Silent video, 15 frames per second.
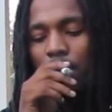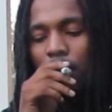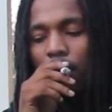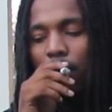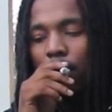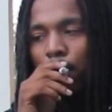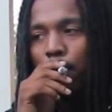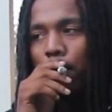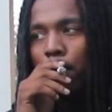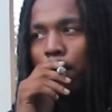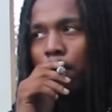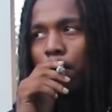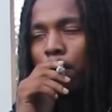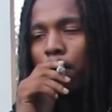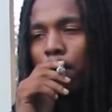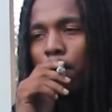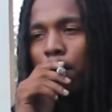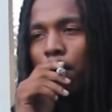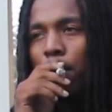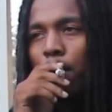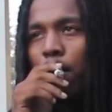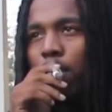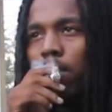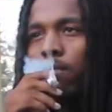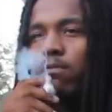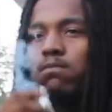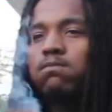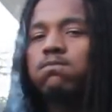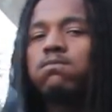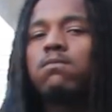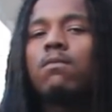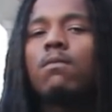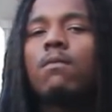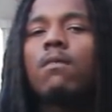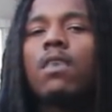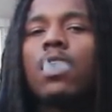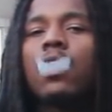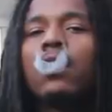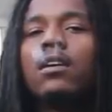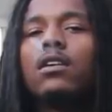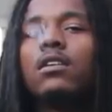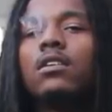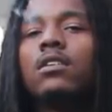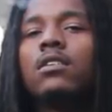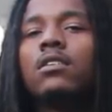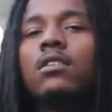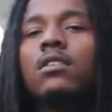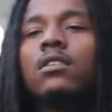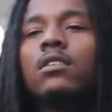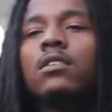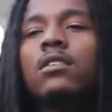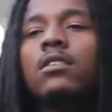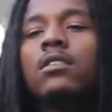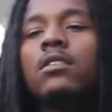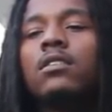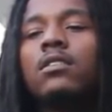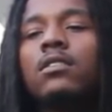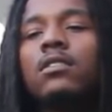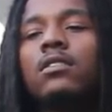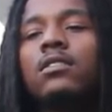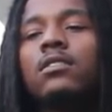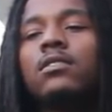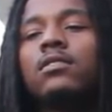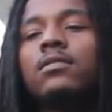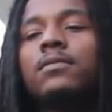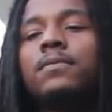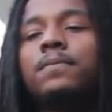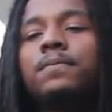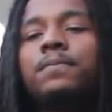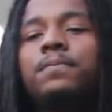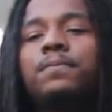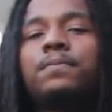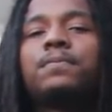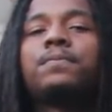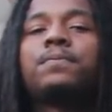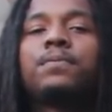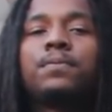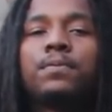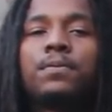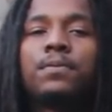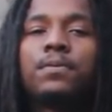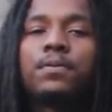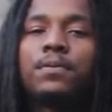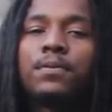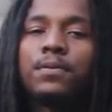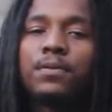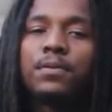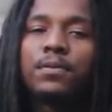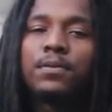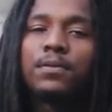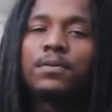This person isn't speaking.